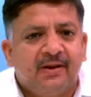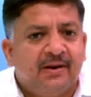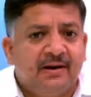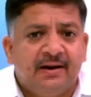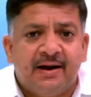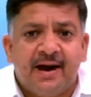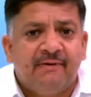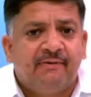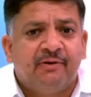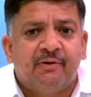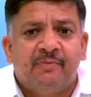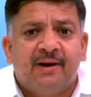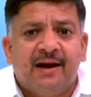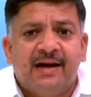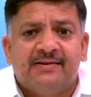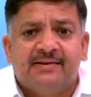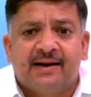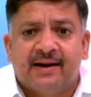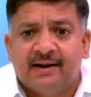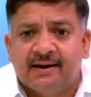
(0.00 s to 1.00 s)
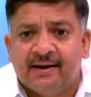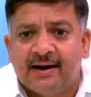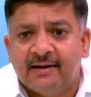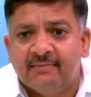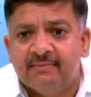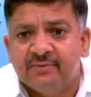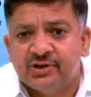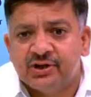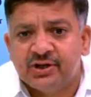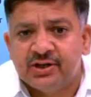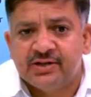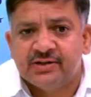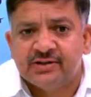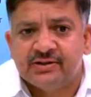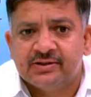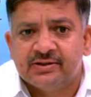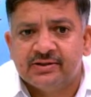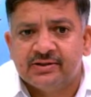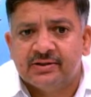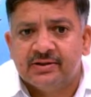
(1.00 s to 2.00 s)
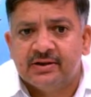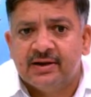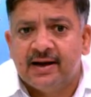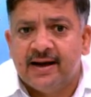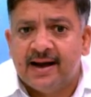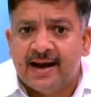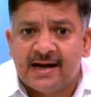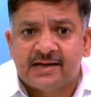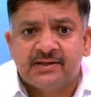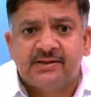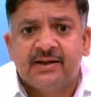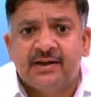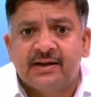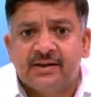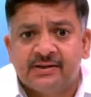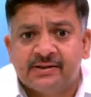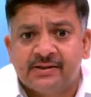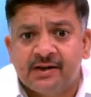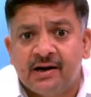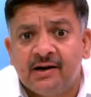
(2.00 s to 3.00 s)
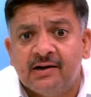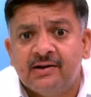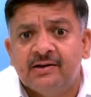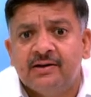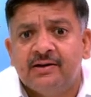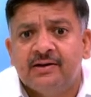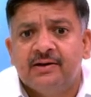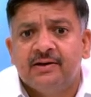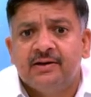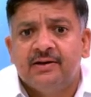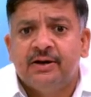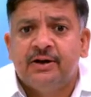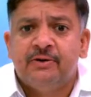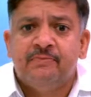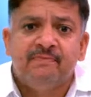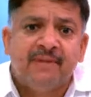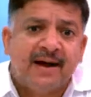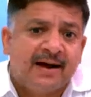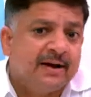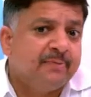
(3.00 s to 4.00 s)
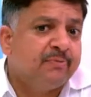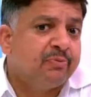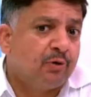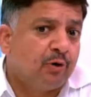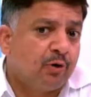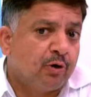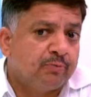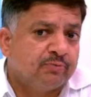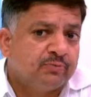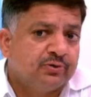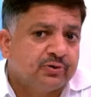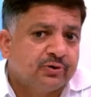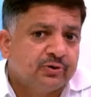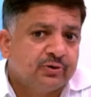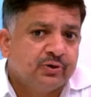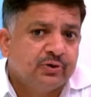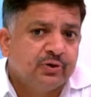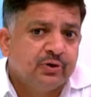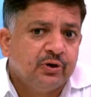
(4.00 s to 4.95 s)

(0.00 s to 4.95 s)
Never buy second-hand machines as they result in many problems.